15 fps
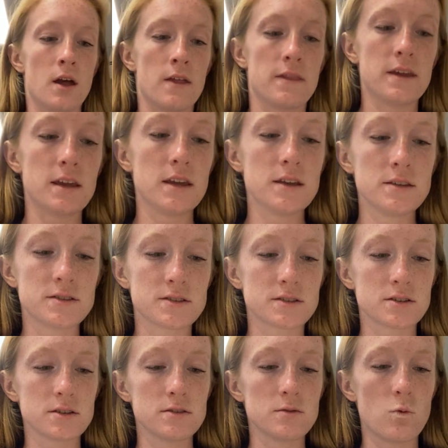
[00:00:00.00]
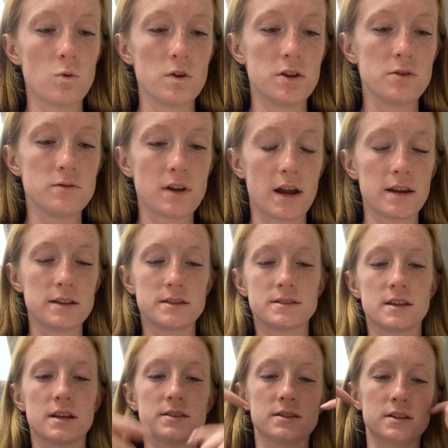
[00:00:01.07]
The eastern United
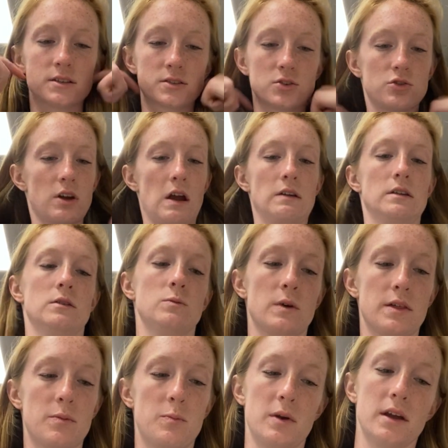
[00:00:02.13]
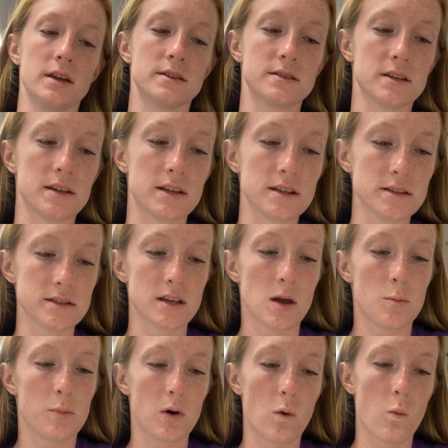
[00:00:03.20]
States is crowded with big cities,
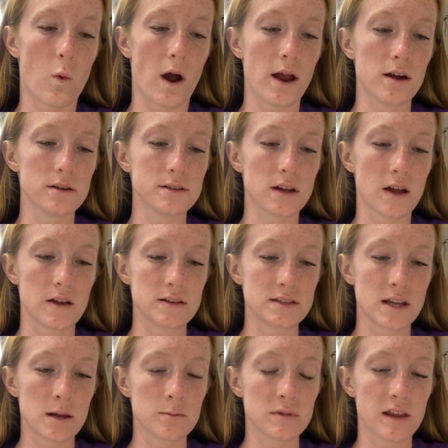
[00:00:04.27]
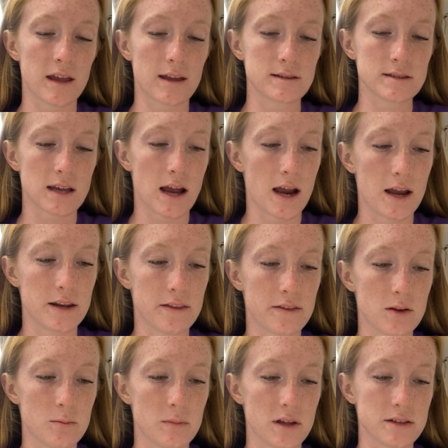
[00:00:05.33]
but wild, untamed lands hide in
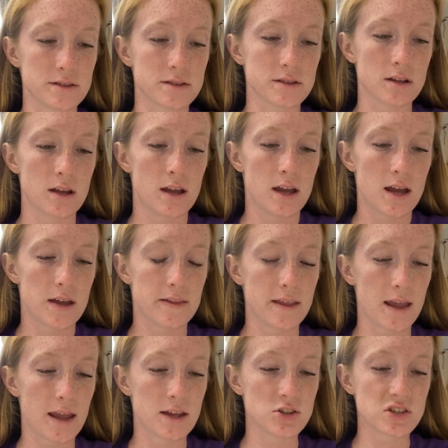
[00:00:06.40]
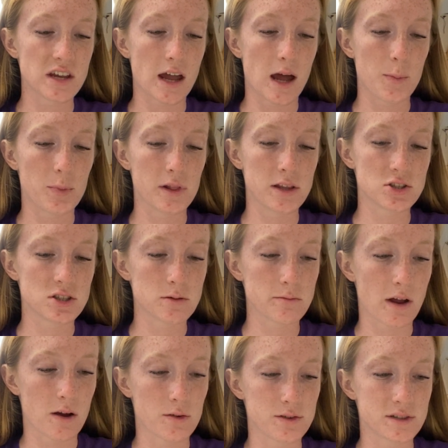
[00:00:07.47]
their midst. In the ancient Appalachian
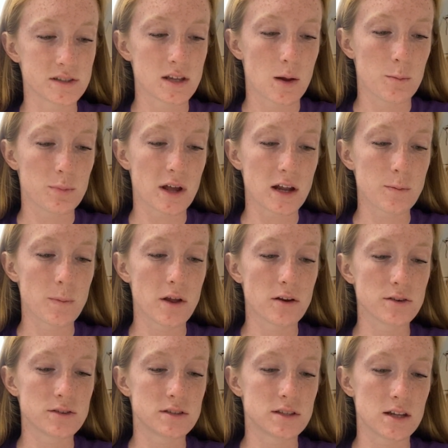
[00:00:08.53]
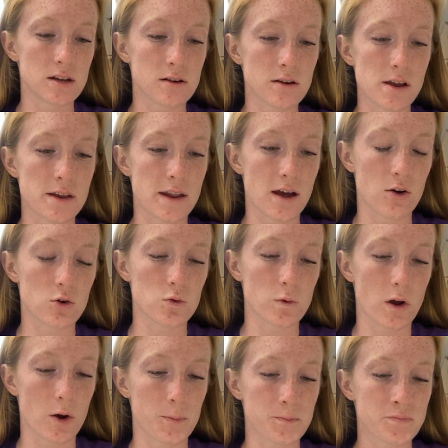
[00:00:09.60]
Mountains, black bears, deer, and elk
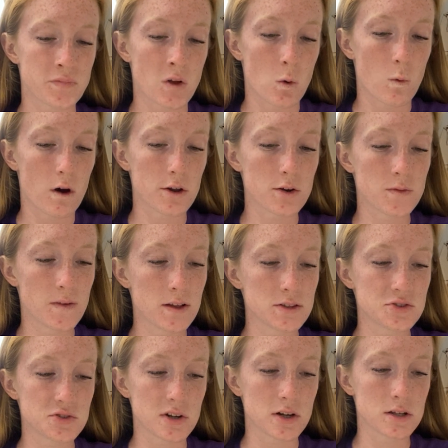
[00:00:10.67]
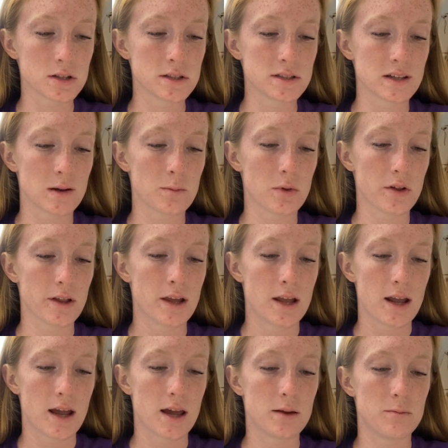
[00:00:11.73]
roam. Waterfalls trickle and tumble,
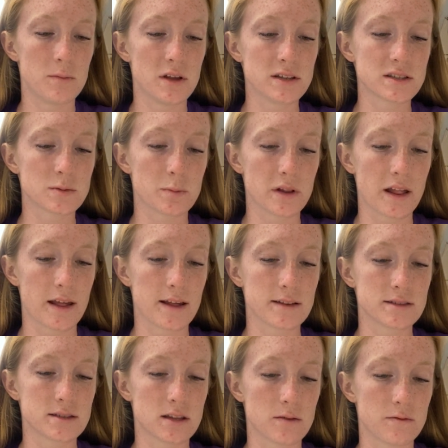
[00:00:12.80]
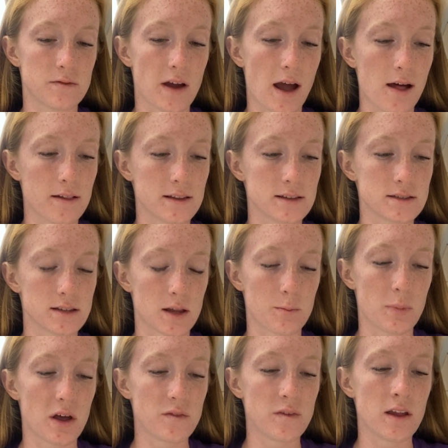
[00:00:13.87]
and mist blankets the valleys
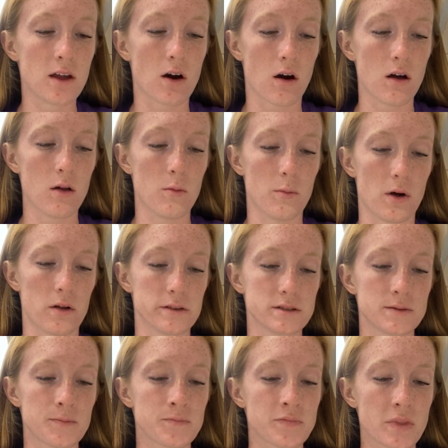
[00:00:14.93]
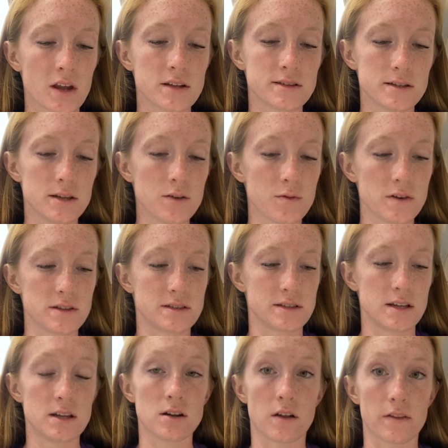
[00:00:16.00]
like puffy cotton balls. It's a different
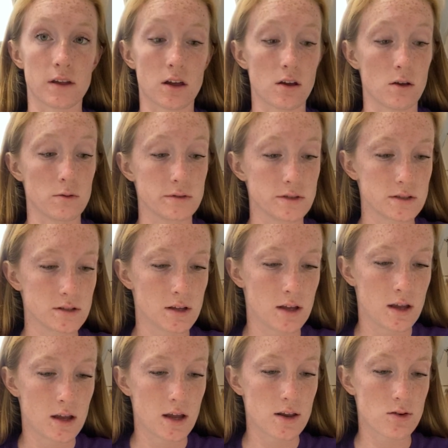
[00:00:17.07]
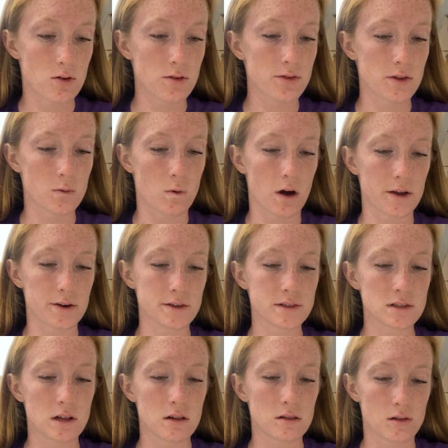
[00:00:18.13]
scene on the coast. In northern
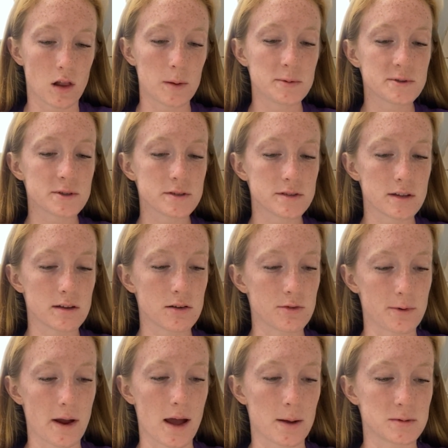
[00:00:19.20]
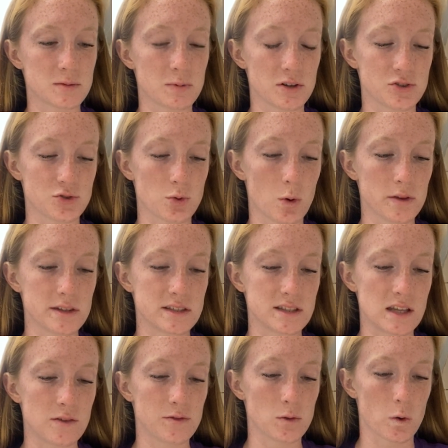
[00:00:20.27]
waters, lobsters and crabs patrol the
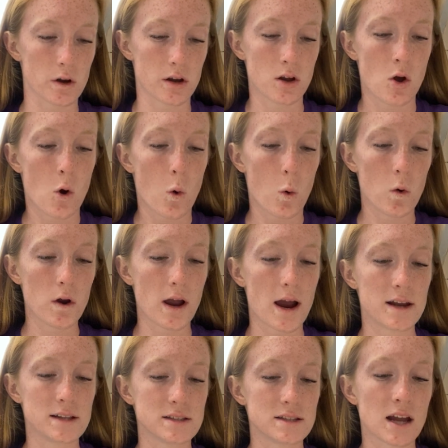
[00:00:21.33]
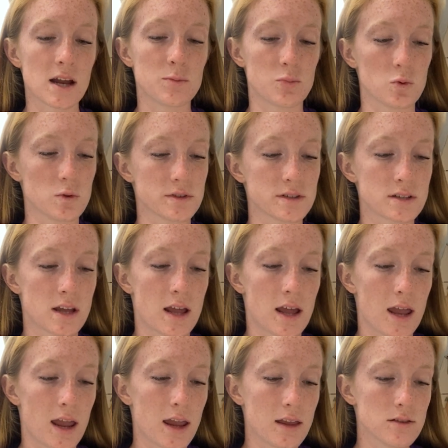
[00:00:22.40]
seafloor or hide in tide pools,
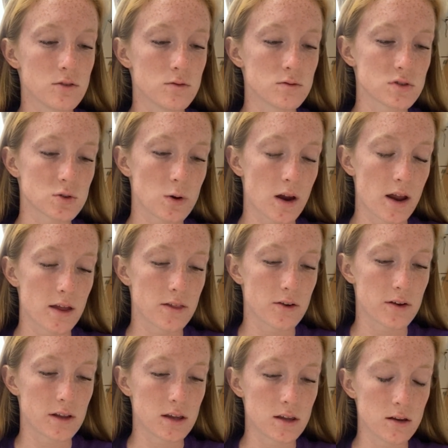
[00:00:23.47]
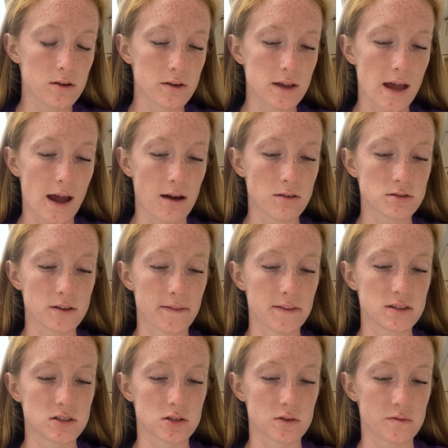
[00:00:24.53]
and loons cry their eerie howls on
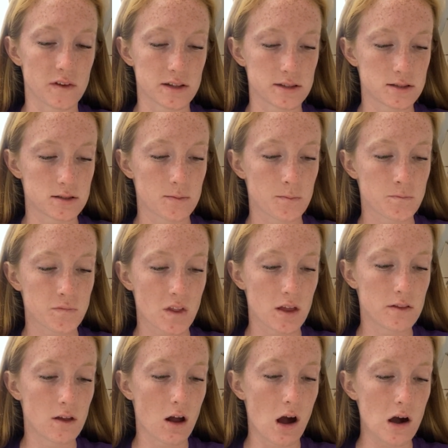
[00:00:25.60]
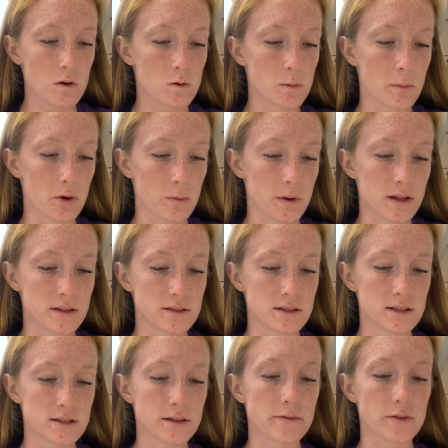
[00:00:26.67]
the surface. In the aquamarine
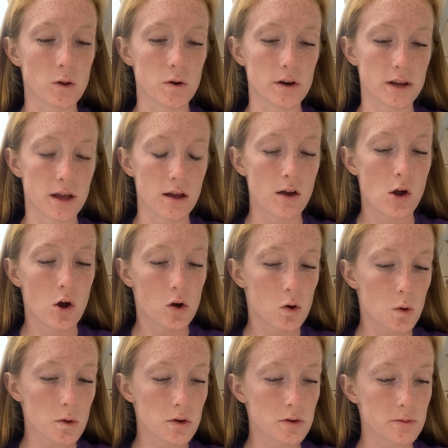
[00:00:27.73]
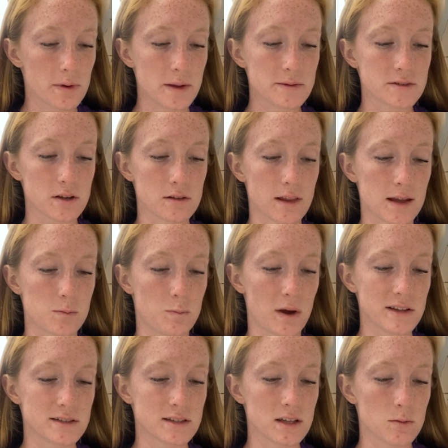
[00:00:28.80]
seas of Florida, coral reefs are like
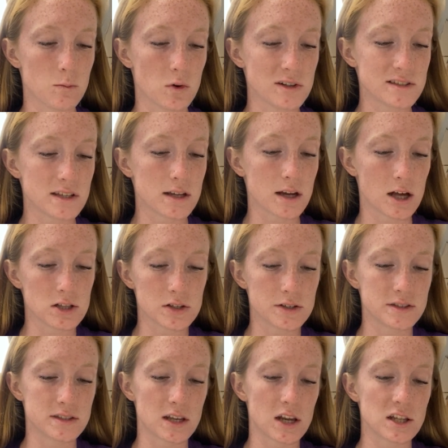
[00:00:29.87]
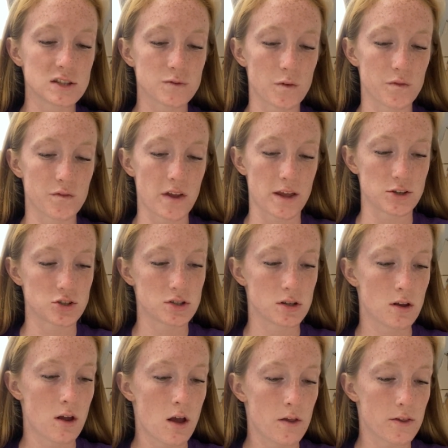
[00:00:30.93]
bustling, multicolored cities for fish.
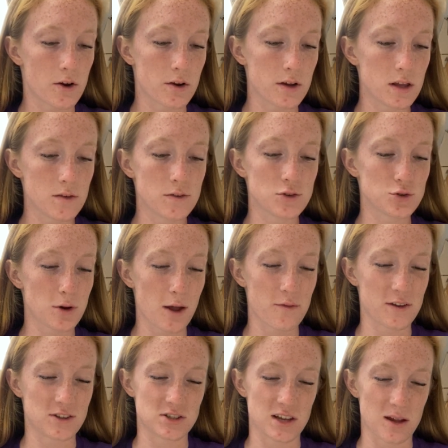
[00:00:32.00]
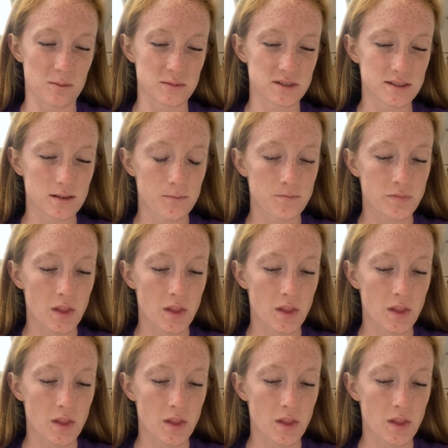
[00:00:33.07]
There are even traffic jams.